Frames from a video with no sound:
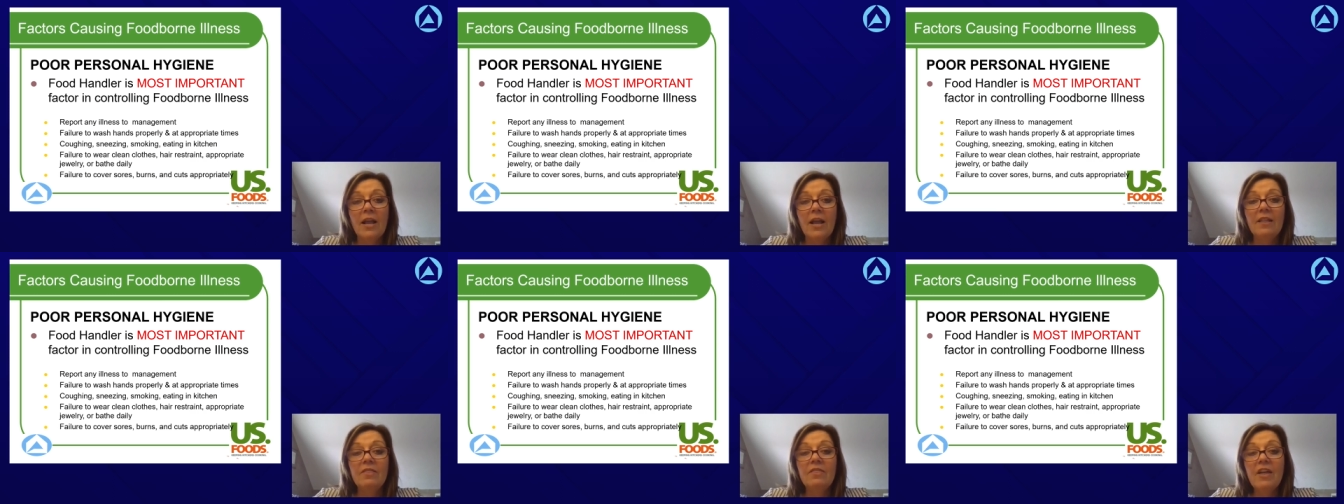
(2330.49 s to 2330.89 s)

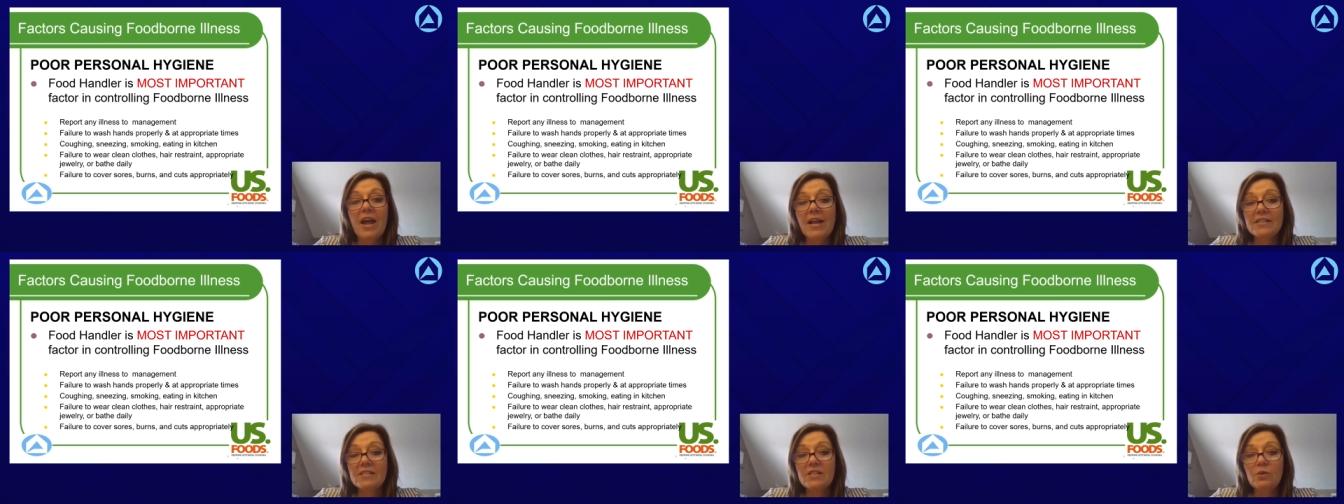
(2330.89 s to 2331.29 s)
And
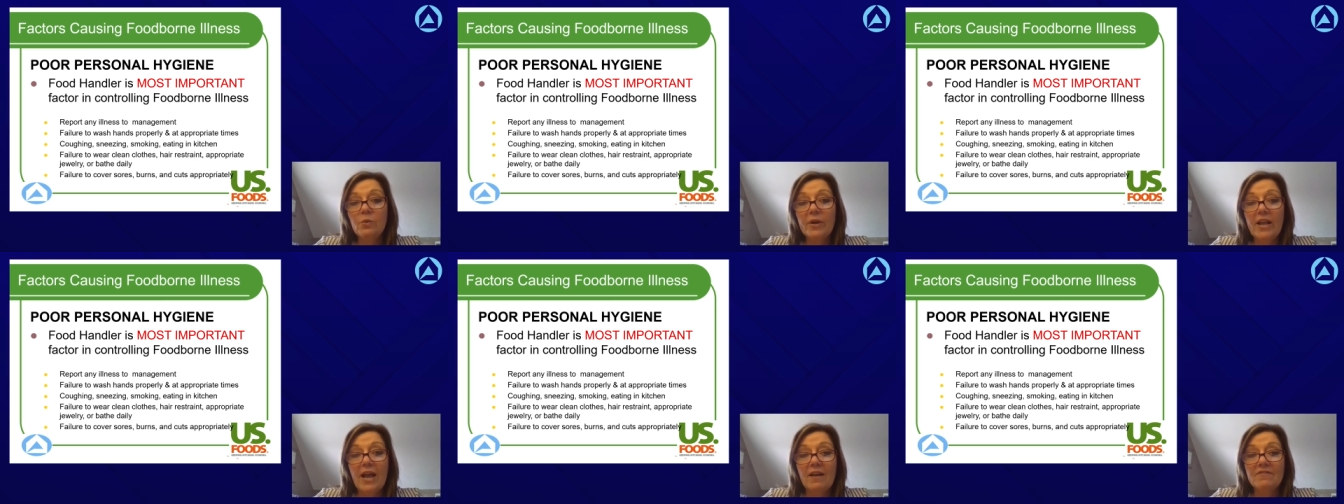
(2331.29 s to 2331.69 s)
that's who
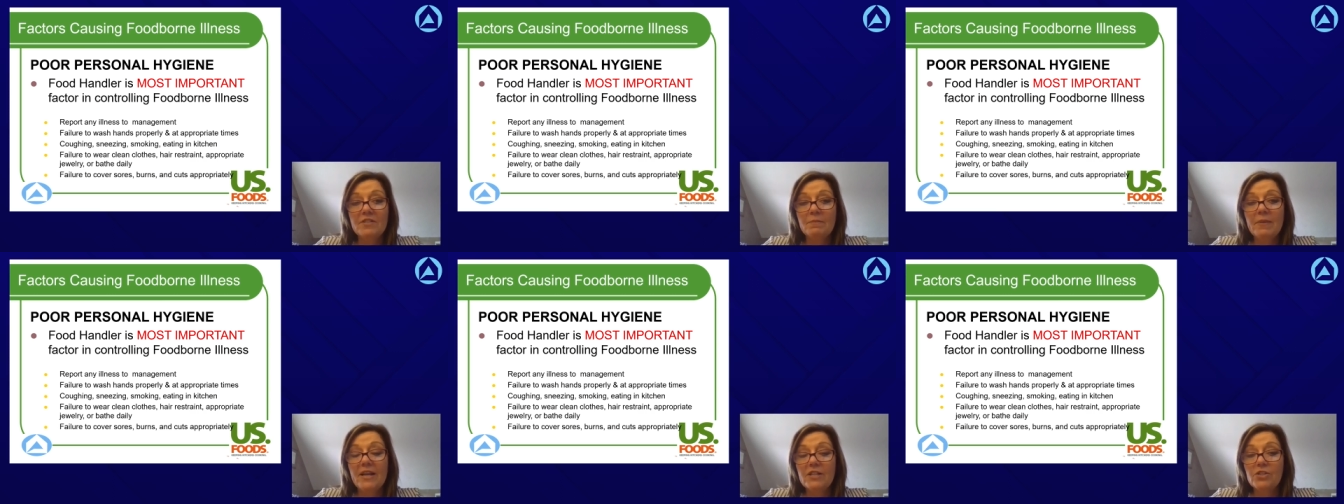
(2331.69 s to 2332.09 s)
we have
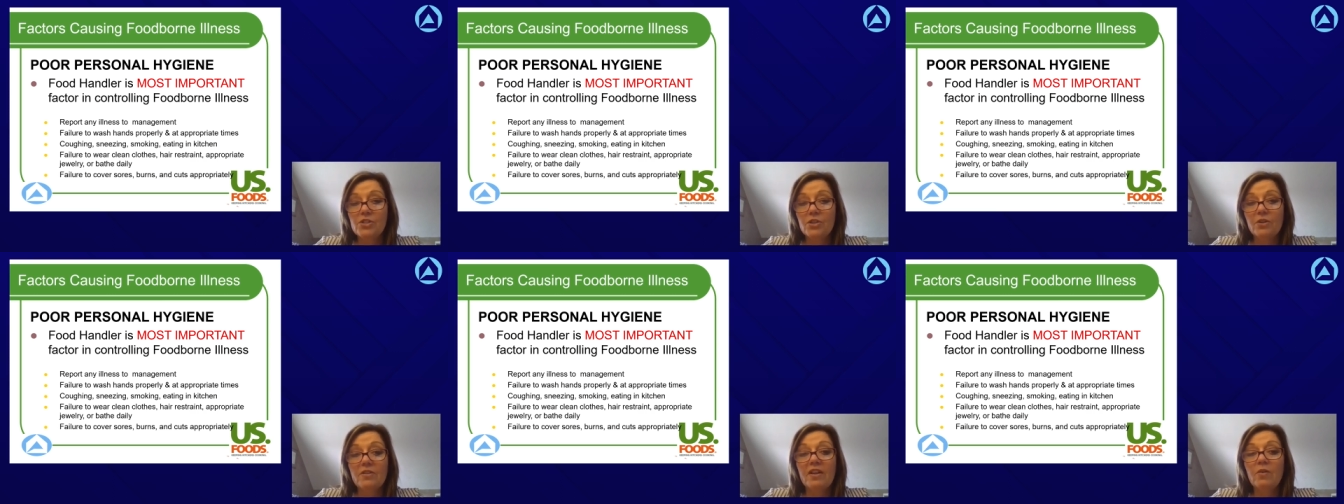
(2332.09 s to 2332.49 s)
to make
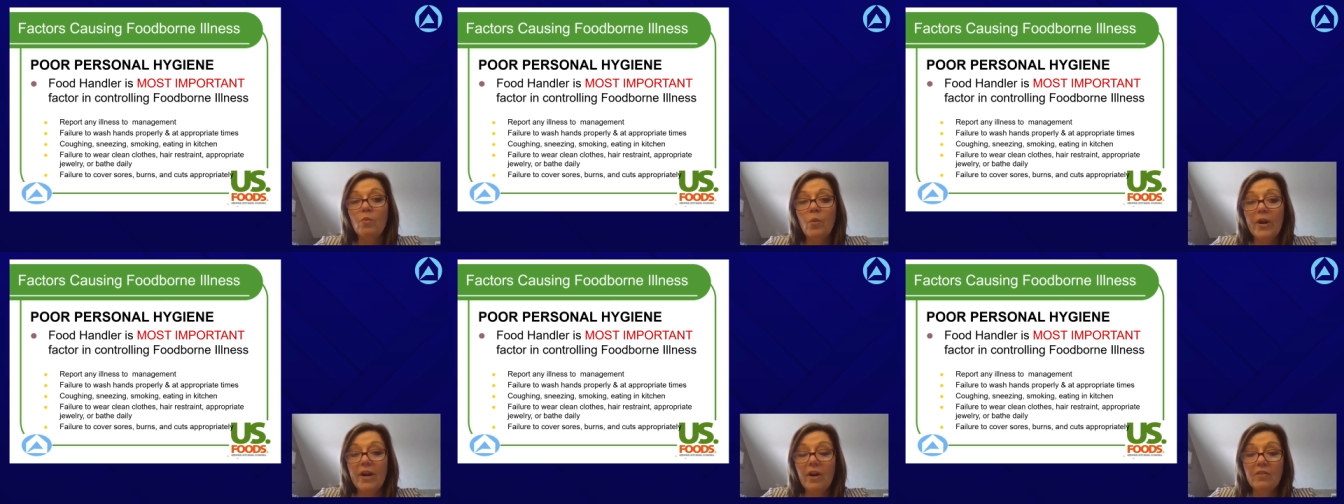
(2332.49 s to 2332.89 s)
sure that
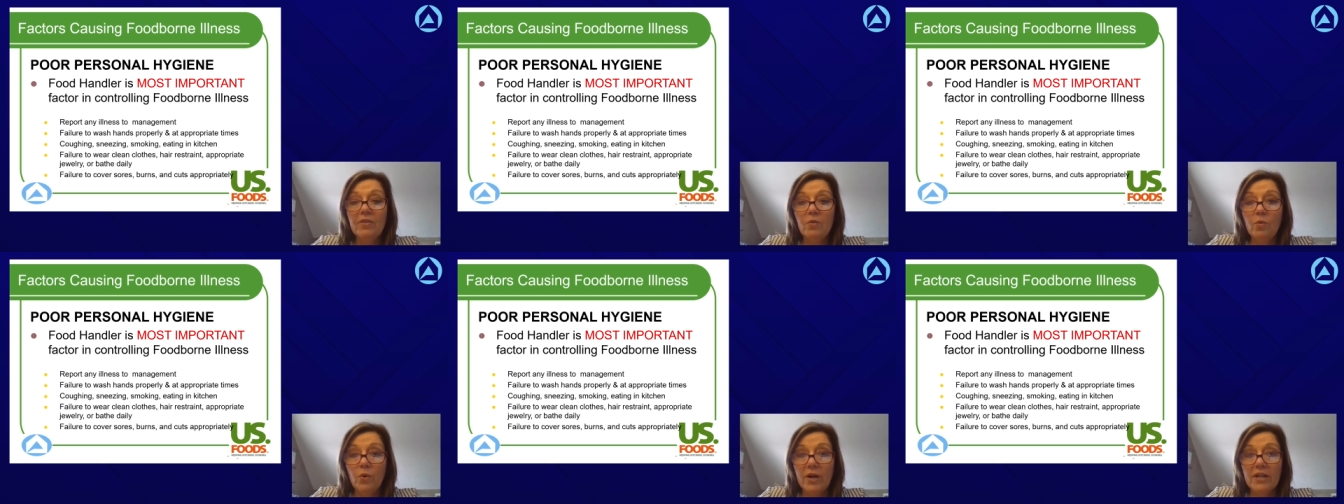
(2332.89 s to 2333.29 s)
we're
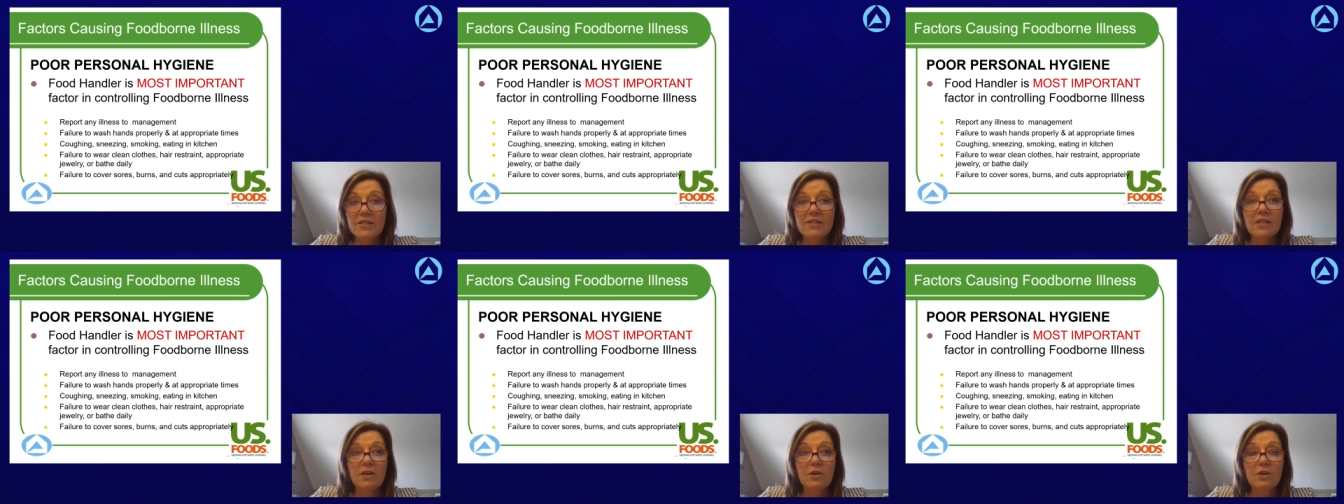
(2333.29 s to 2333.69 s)
the
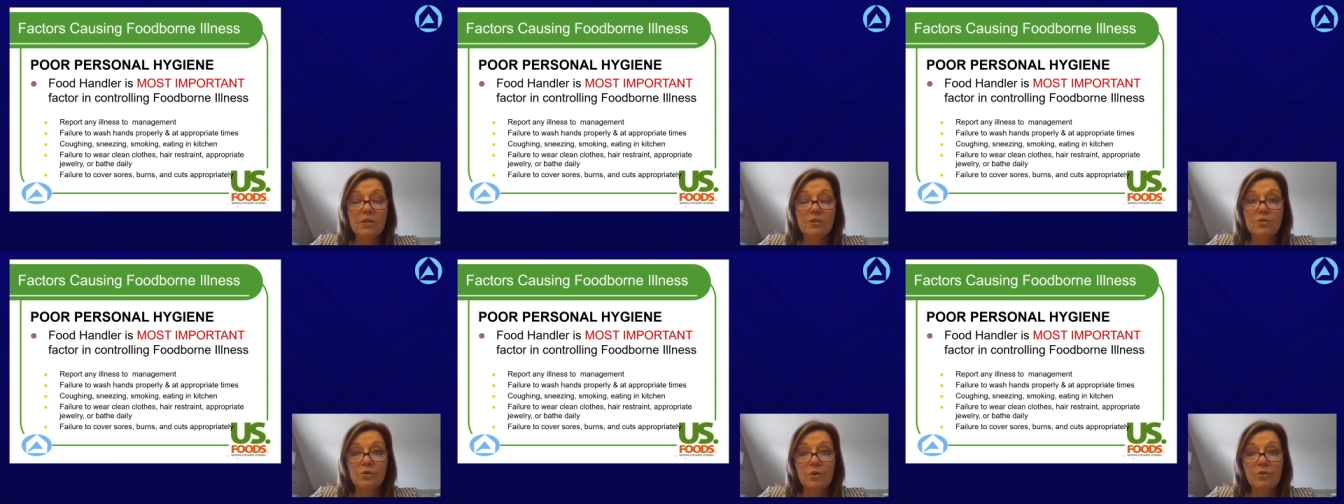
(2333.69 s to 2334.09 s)
ones that are
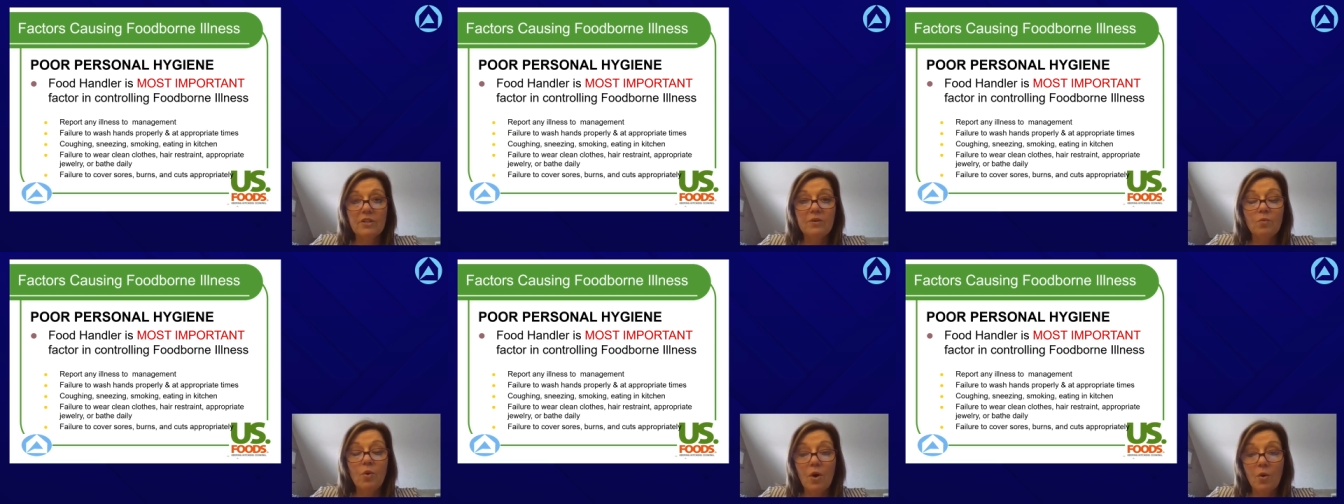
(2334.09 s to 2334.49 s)

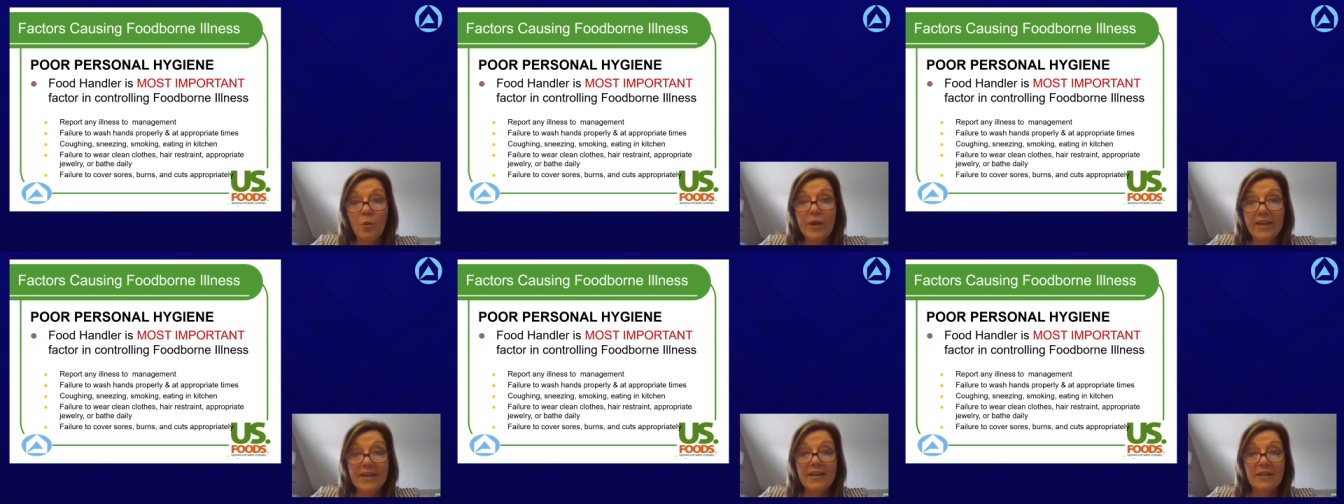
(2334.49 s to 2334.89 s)
controlling what
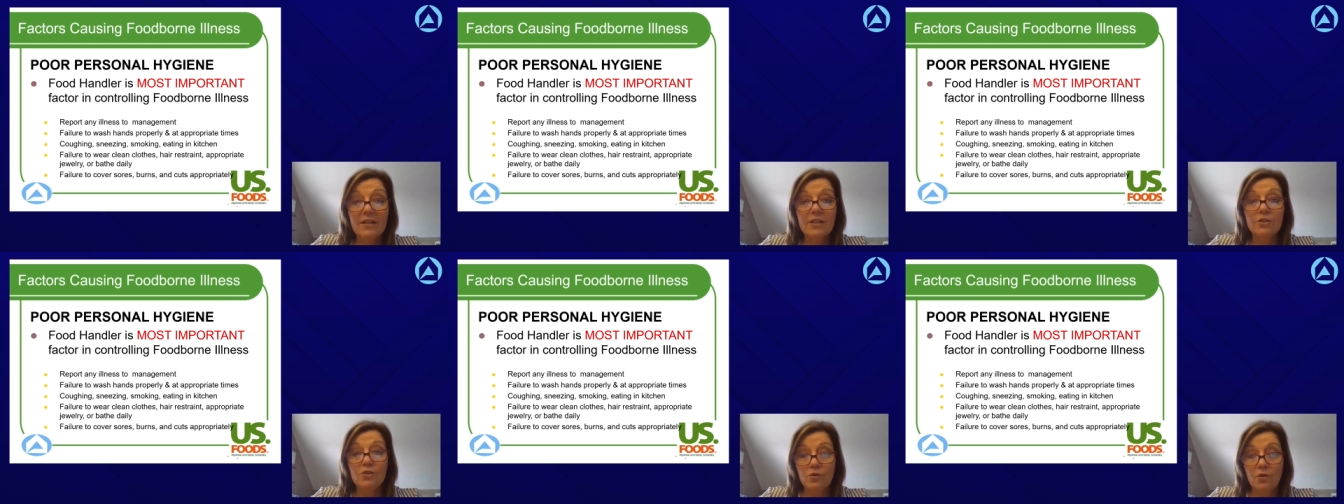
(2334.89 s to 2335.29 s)
we can
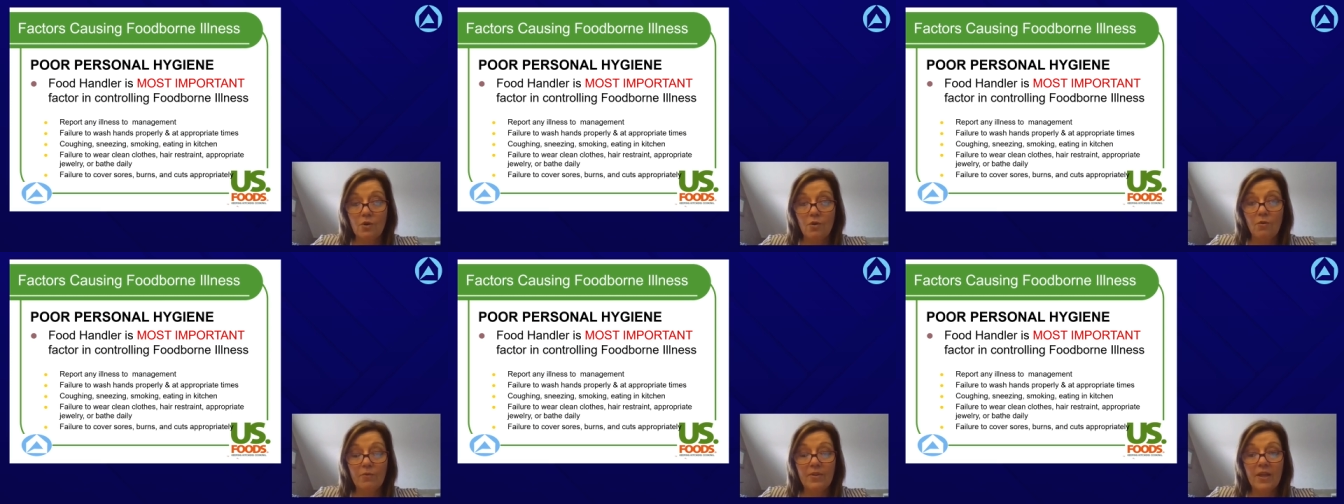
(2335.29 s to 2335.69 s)

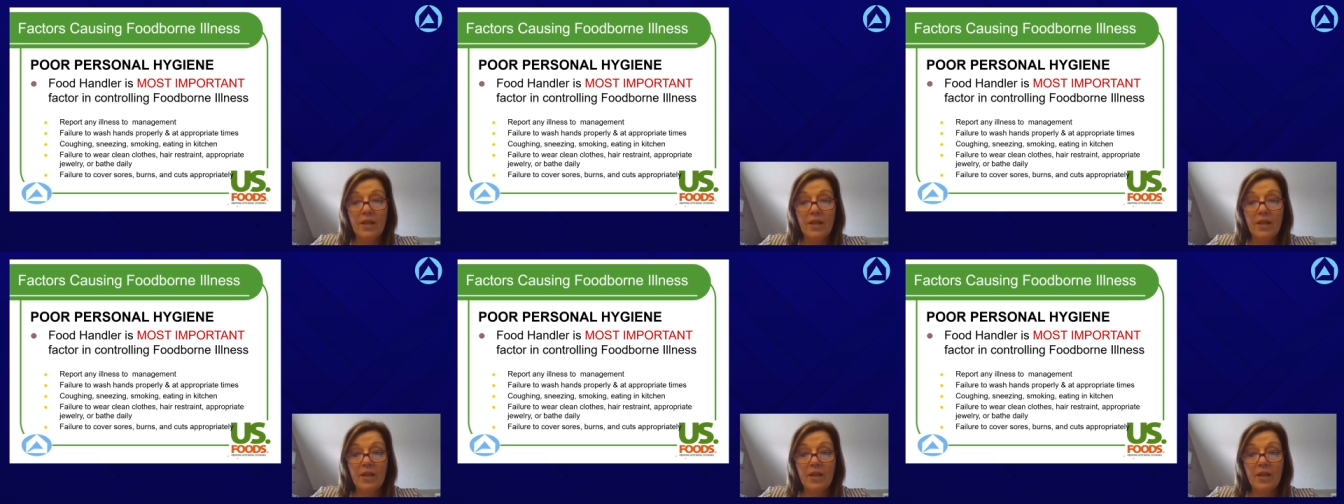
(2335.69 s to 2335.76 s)
control.